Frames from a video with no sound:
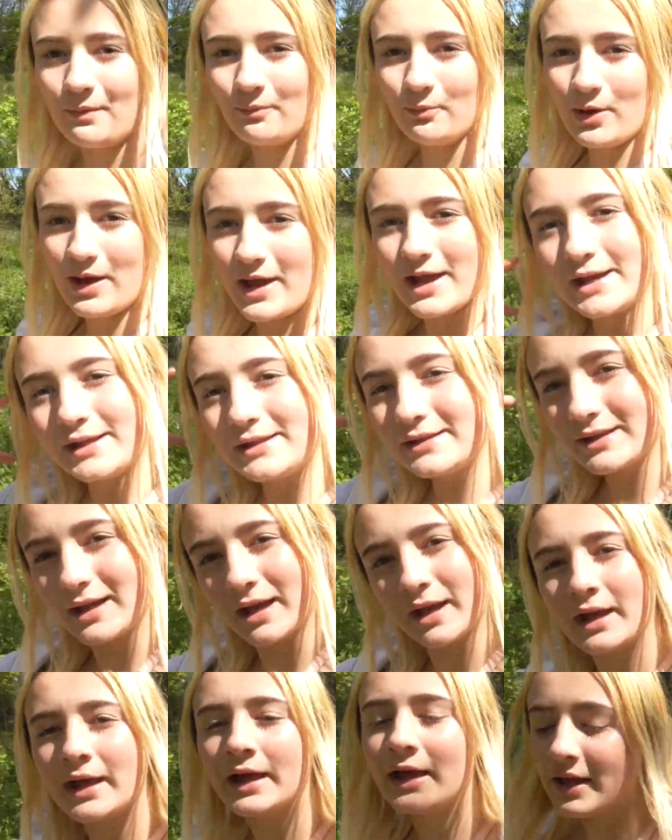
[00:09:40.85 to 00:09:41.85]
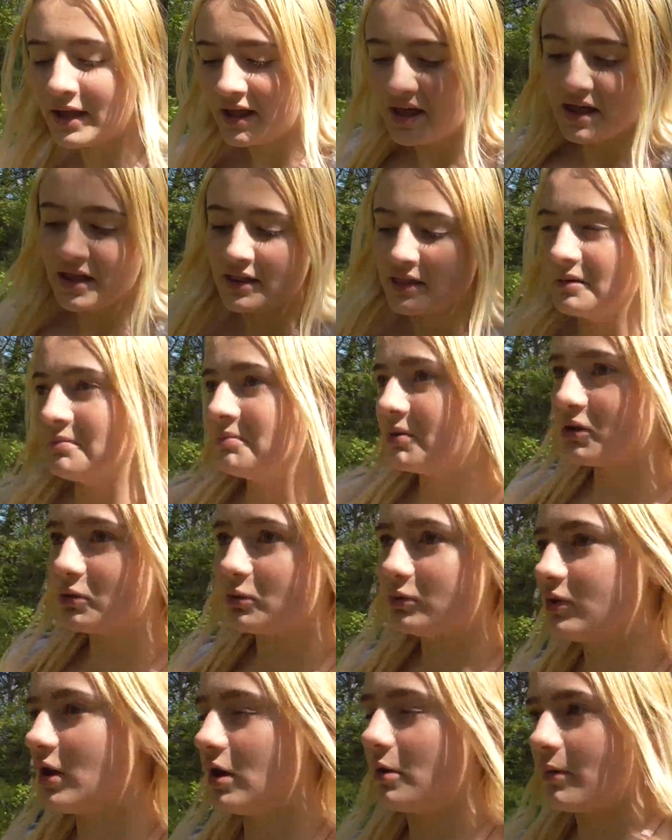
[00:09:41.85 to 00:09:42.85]
and we're in the
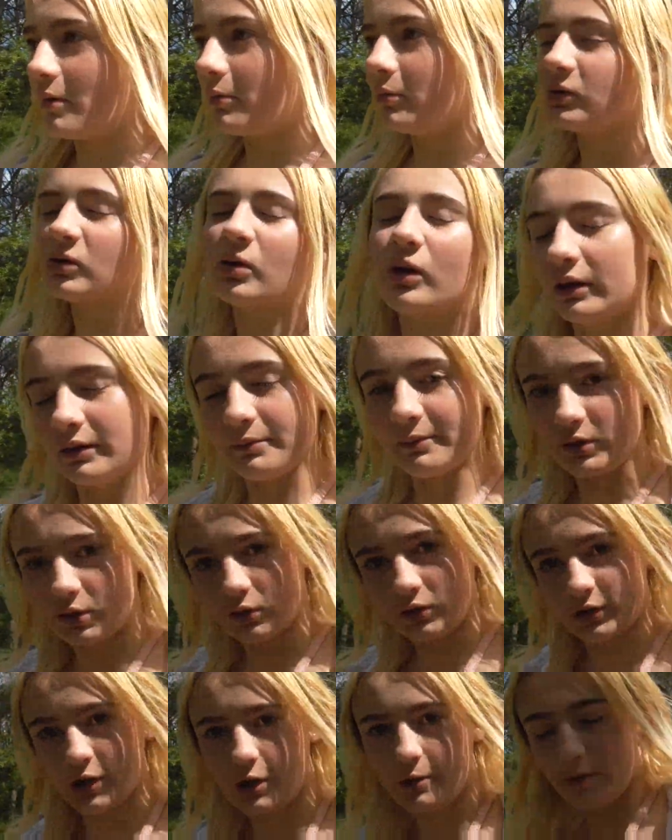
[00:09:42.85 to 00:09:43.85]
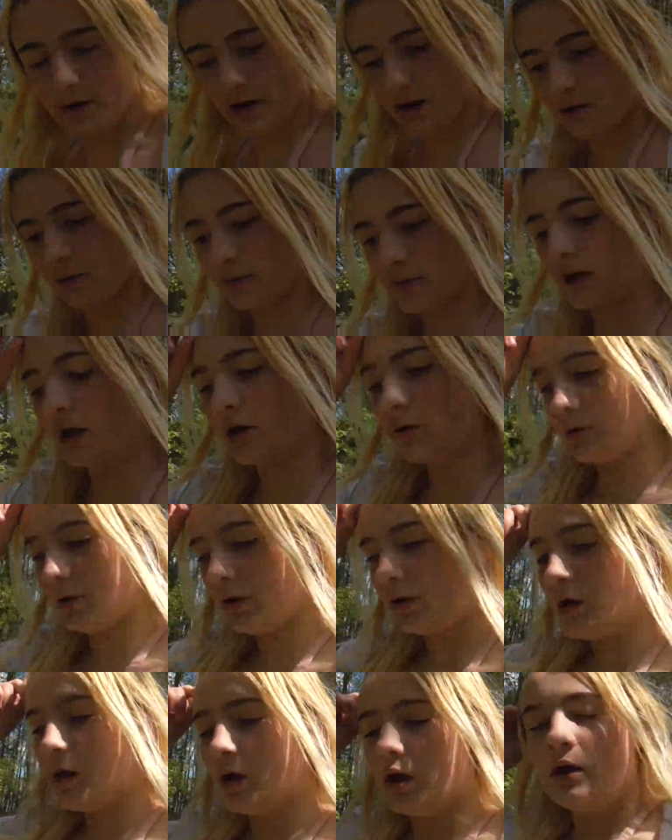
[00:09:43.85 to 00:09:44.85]
middle of nowhere, we're not in the middle of nowhere, we know
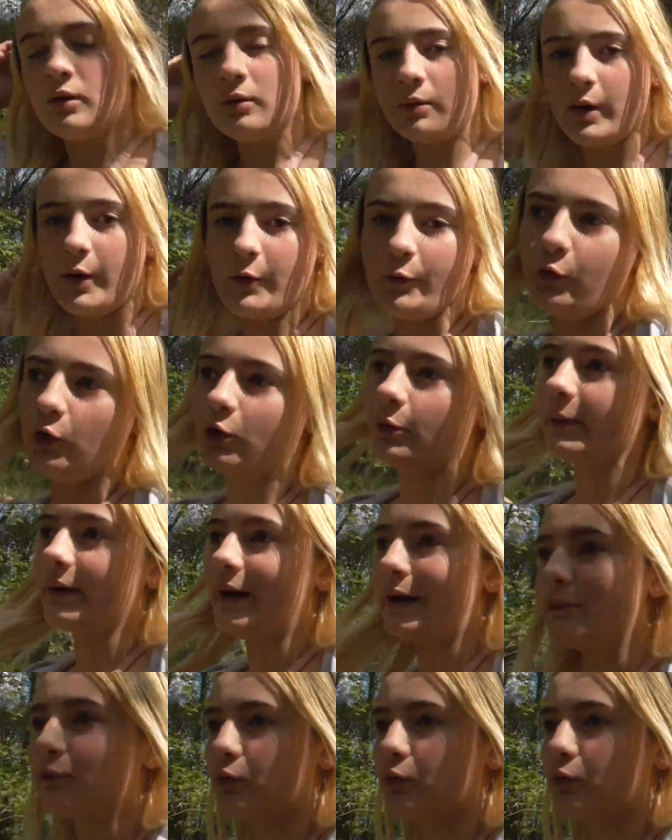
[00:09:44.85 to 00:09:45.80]
we're following a